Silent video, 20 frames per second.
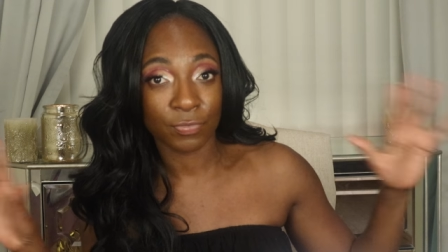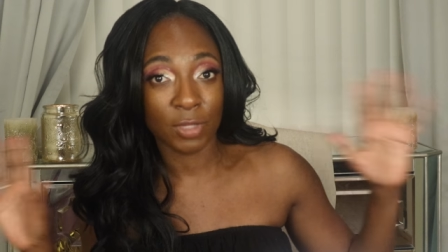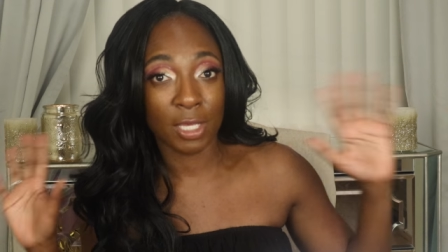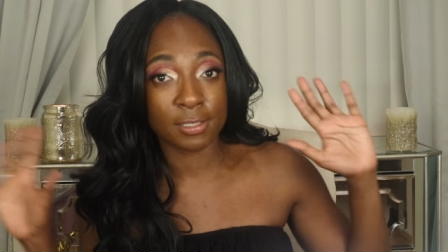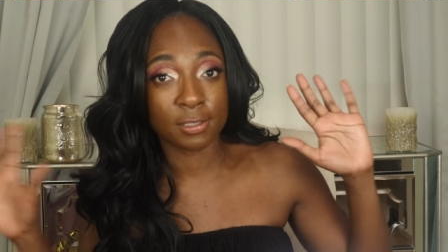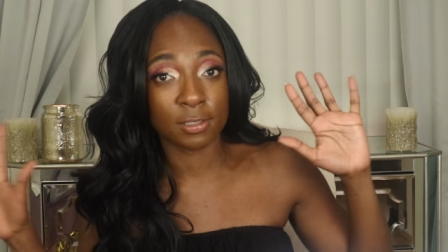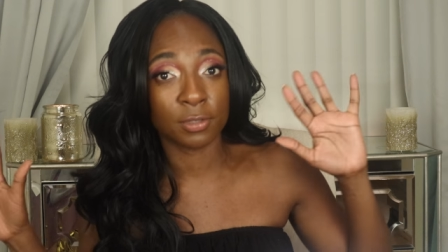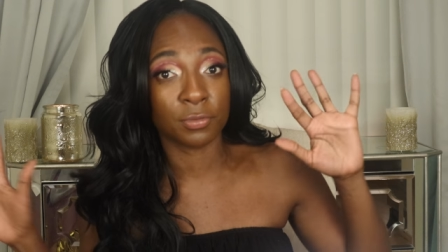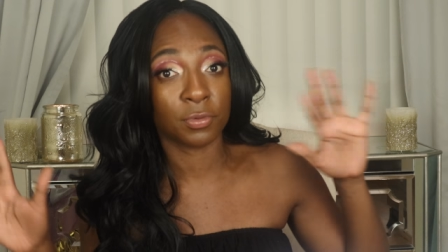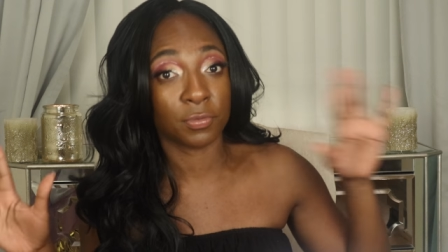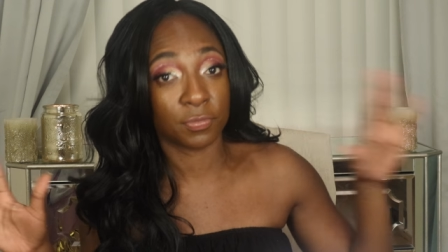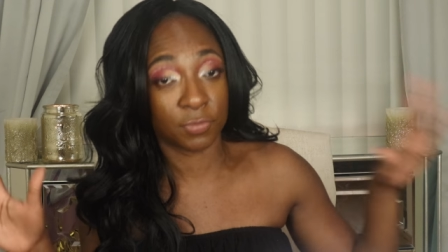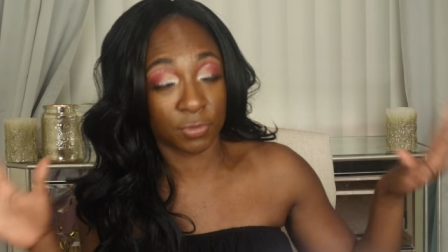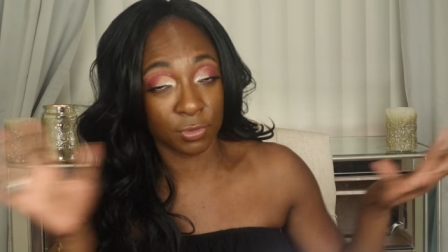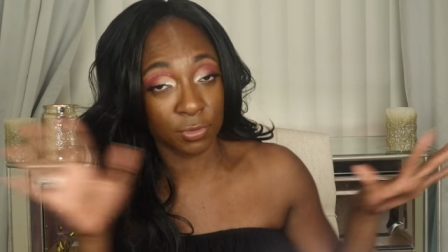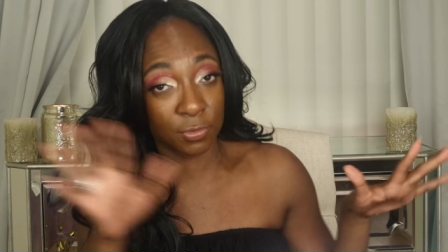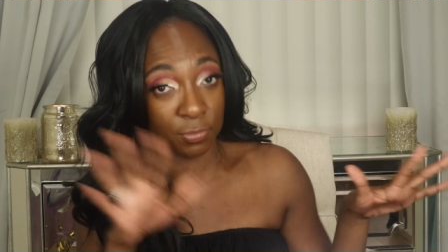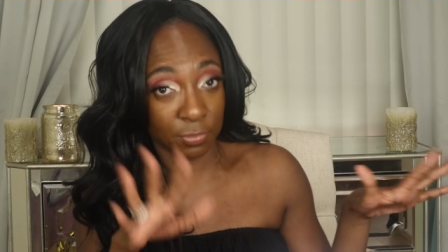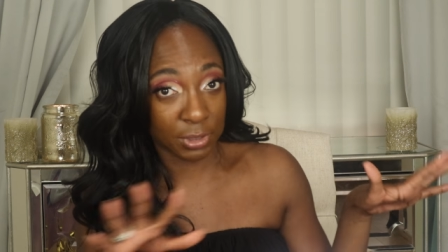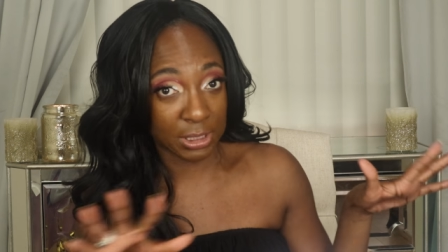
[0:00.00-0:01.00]
I did a
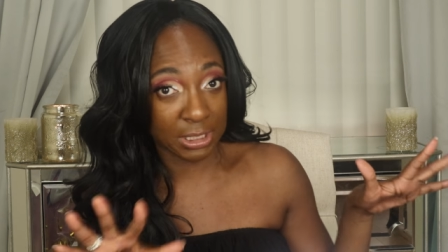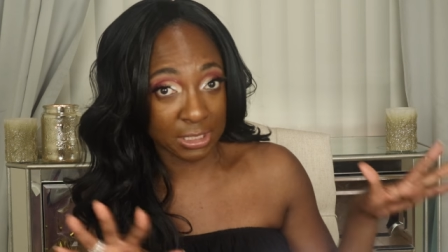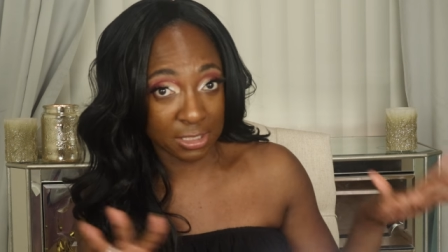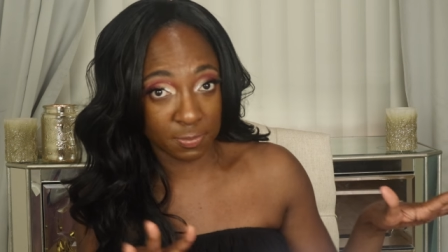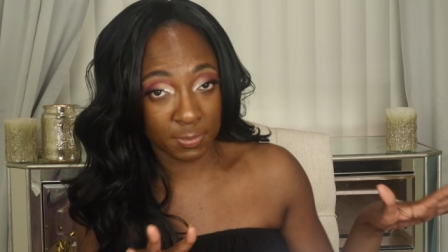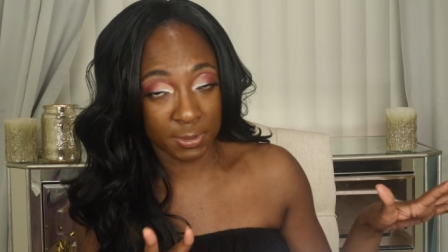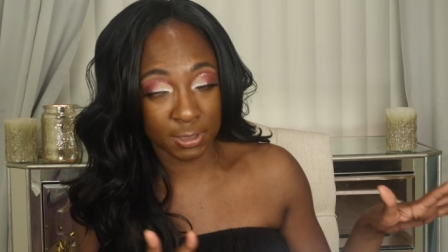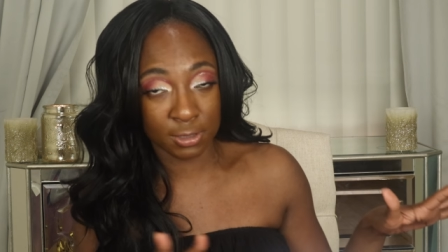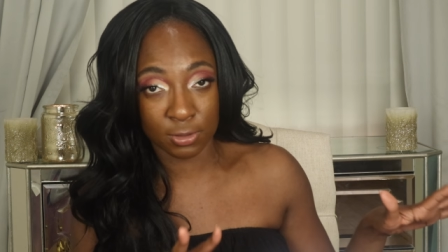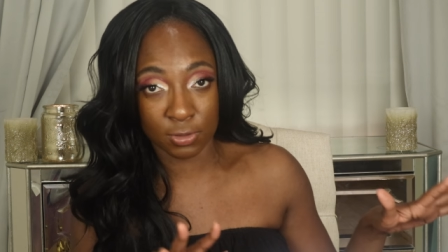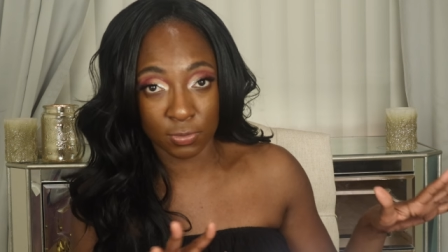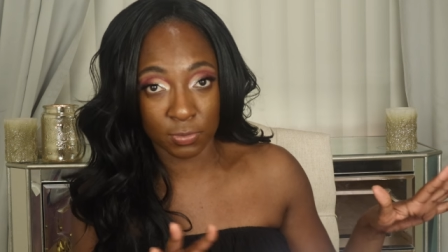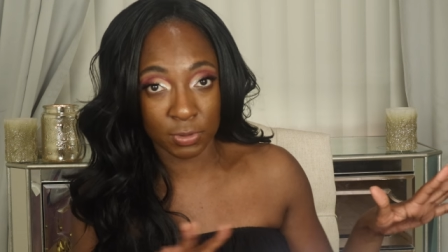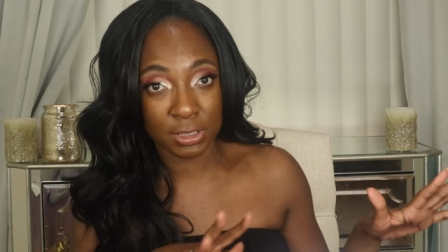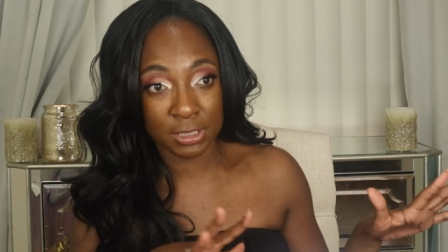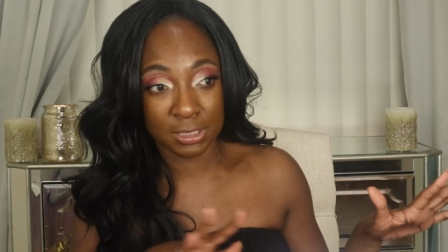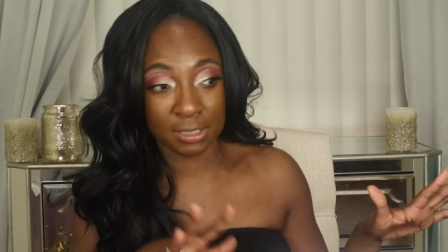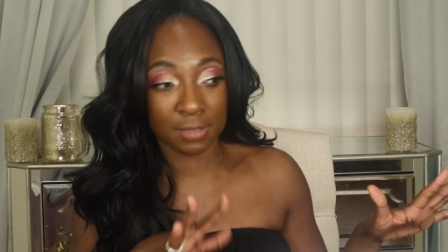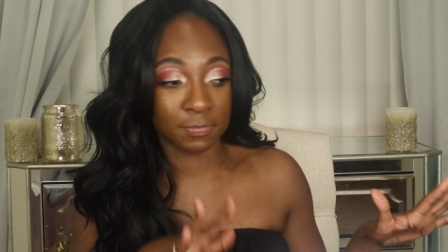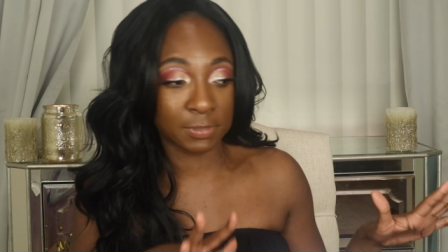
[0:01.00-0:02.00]
review of what I spent in
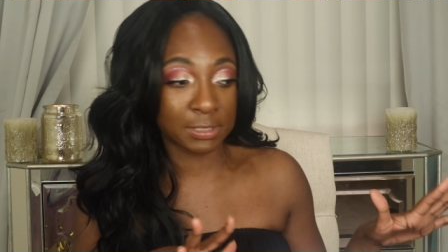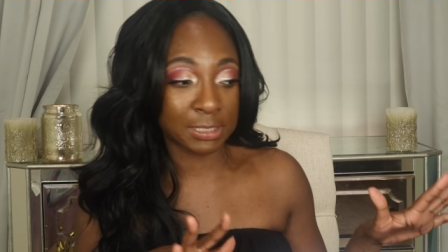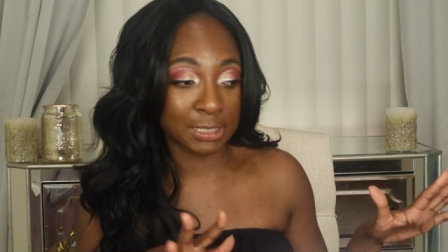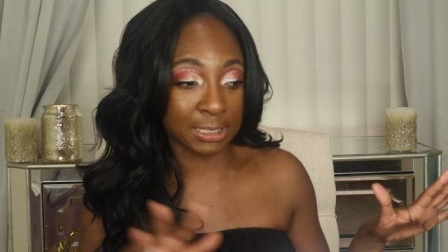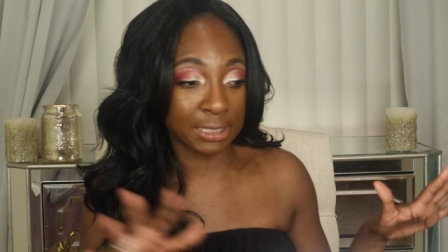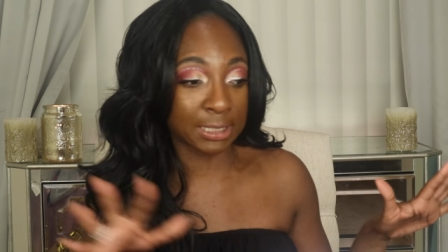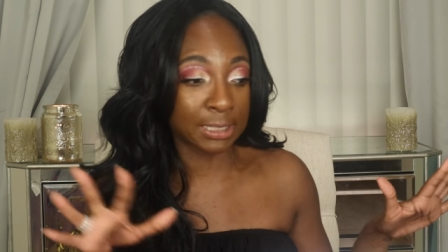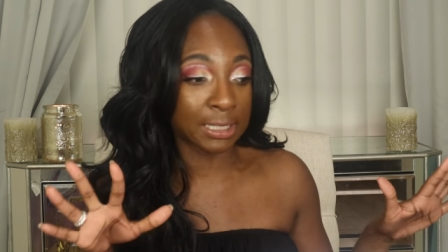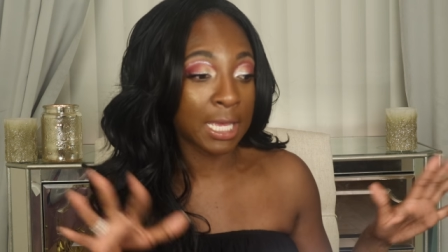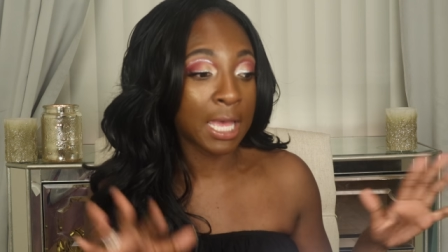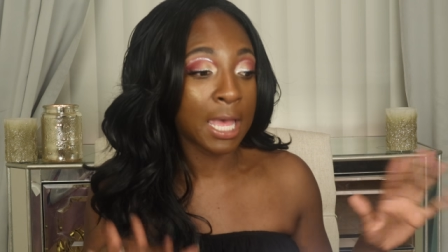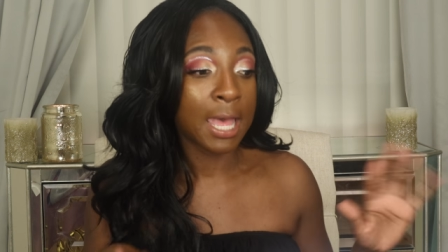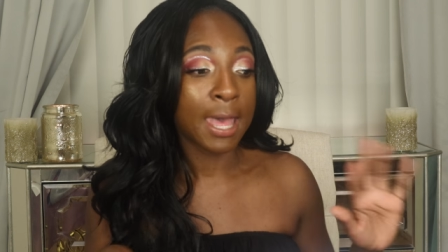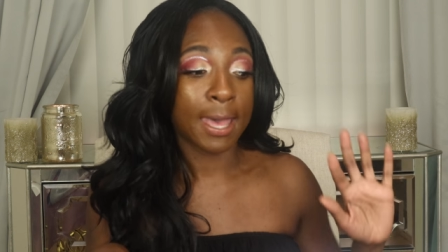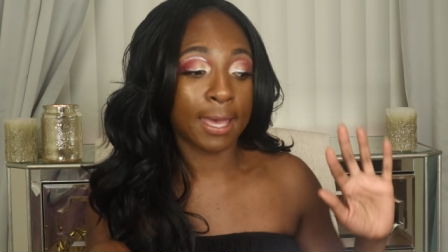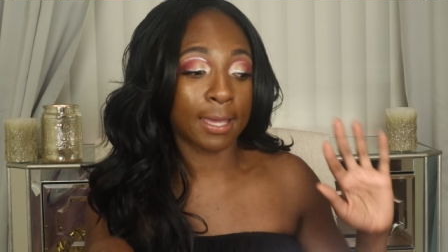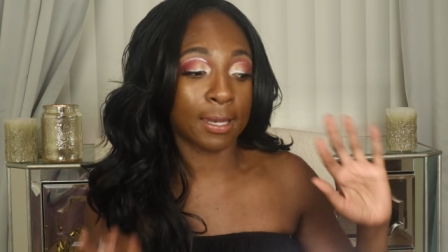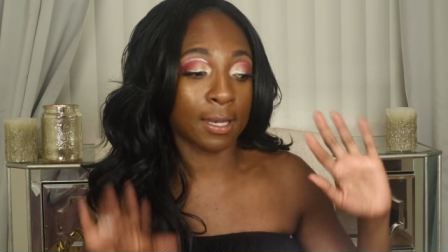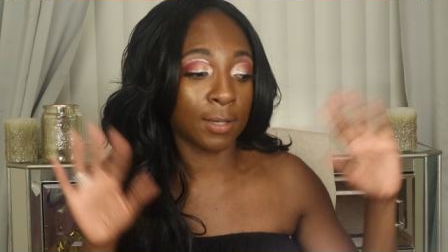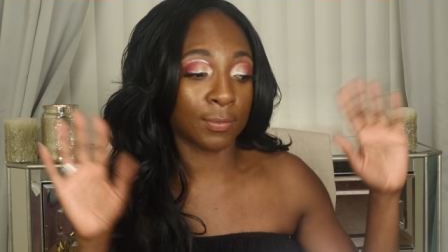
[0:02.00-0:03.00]
2017
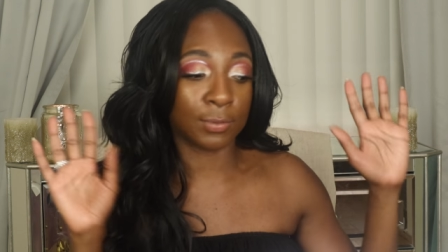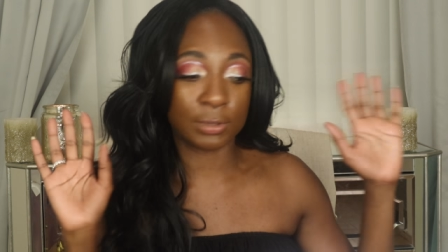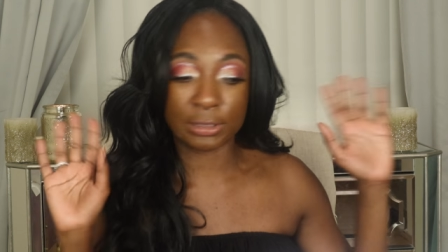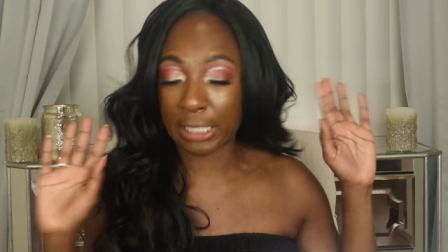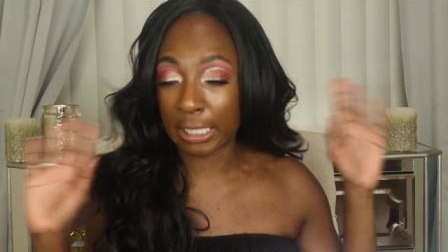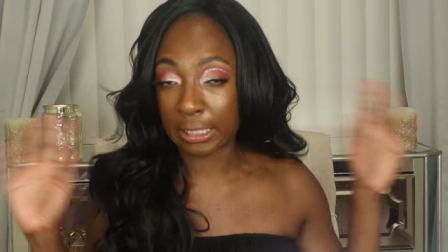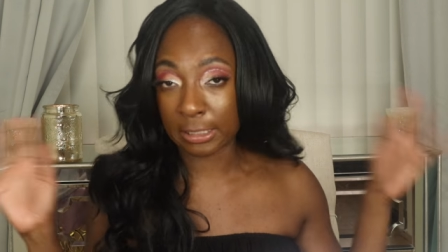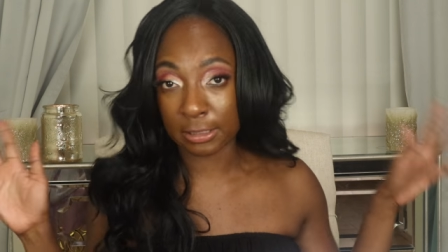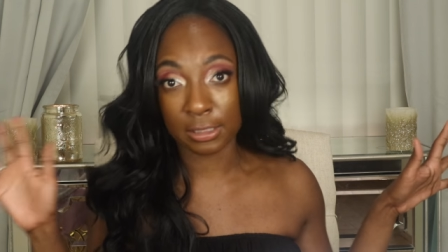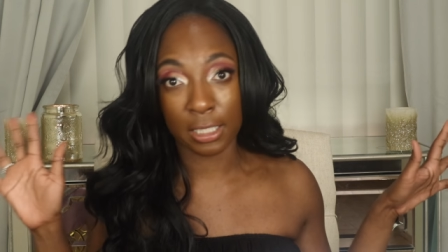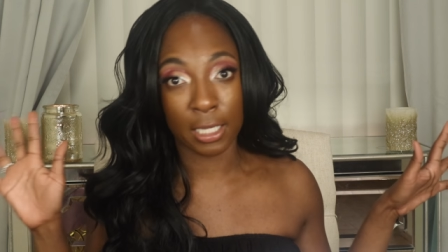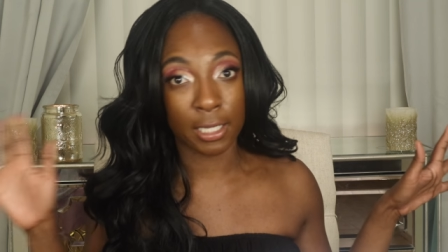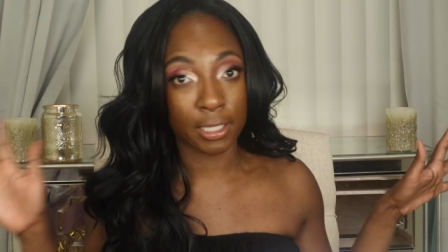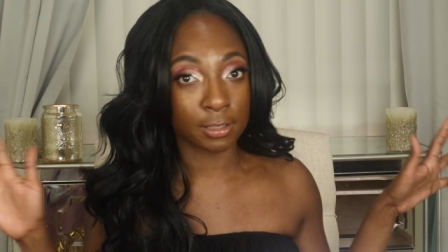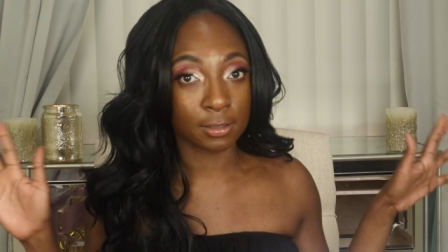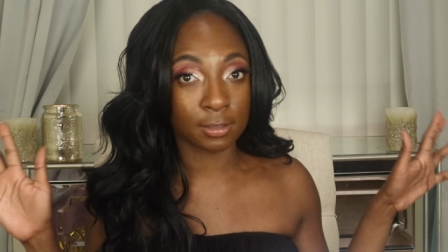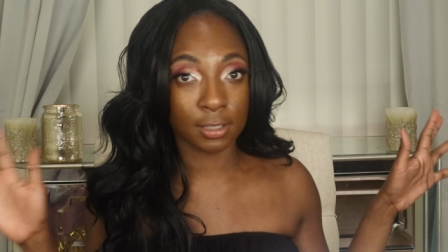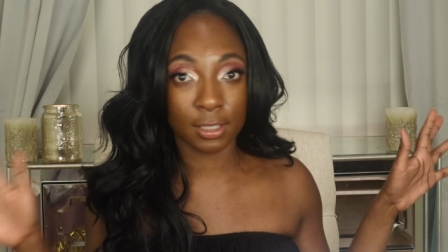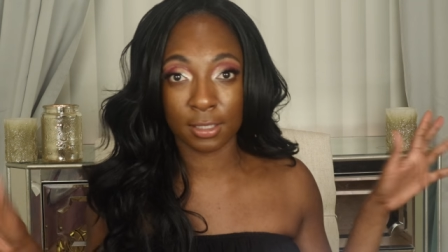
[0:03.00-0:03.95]
and I was out of line.